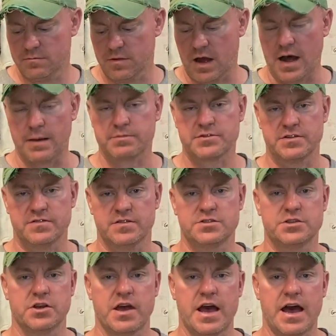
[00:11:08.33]
options
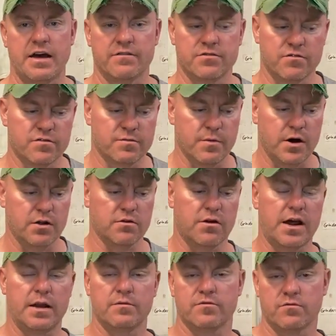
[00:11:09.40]
that you have. So smaller
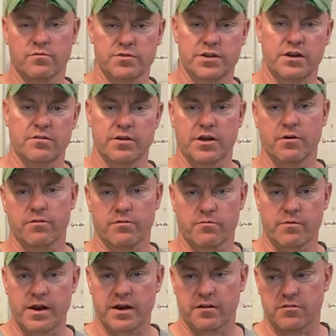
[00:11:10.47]
items will generally go through
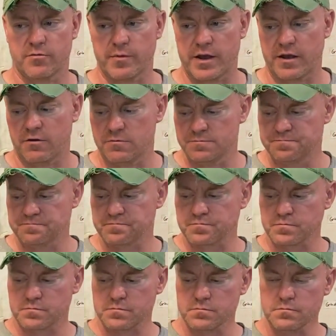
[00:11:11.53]
regular mail.
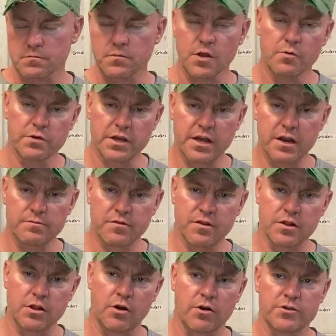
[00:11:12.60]
When you get up to
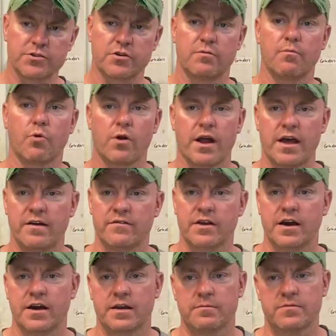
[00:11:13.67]
the larger, more heavy
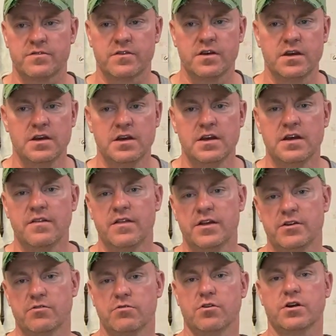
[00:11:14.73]
items, then
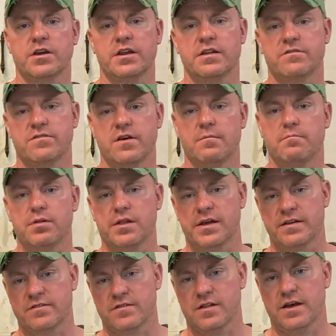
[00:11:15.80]
you're looking at some
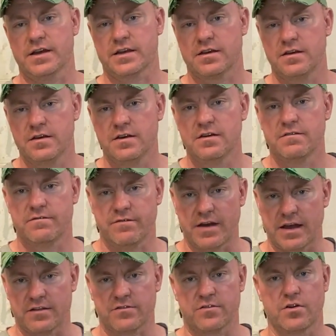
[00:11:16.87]
place like
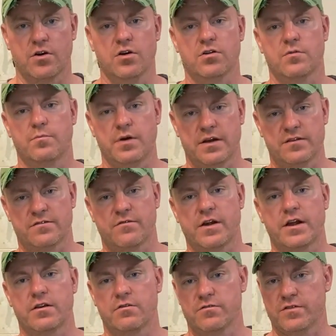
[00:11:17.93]
Fastenal or Bus
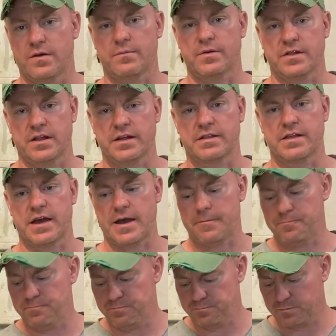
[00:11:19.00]
Freight or something like that.
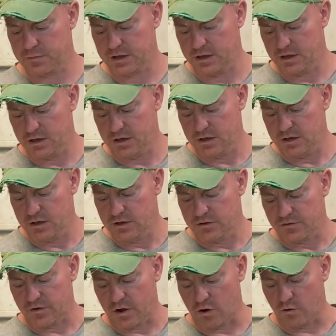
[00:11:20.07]

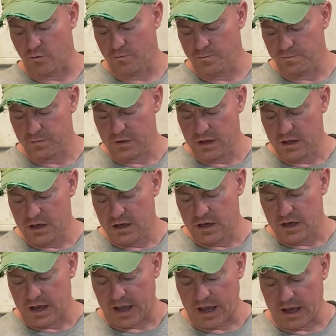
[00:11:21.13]
So,
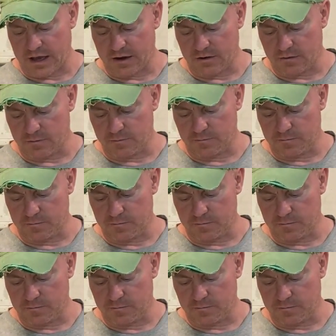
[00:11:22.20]
and